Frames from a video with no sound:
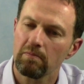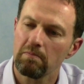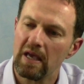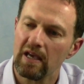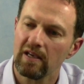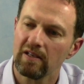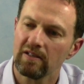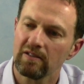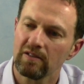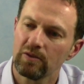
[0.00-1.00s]

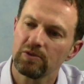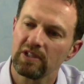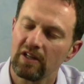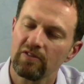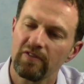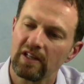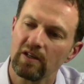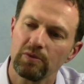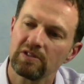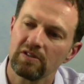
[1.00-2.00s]
may lose sight of the fact
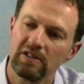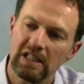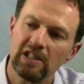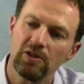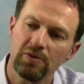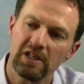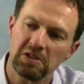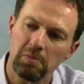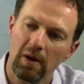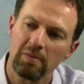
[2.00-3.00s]
that we still need to do the
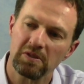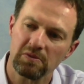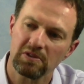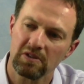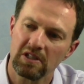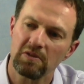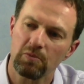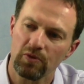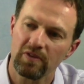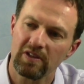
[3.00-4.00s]
experiments, we still need to
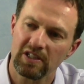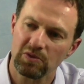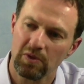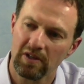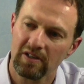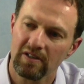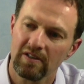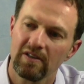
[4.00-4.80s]
prove that things work.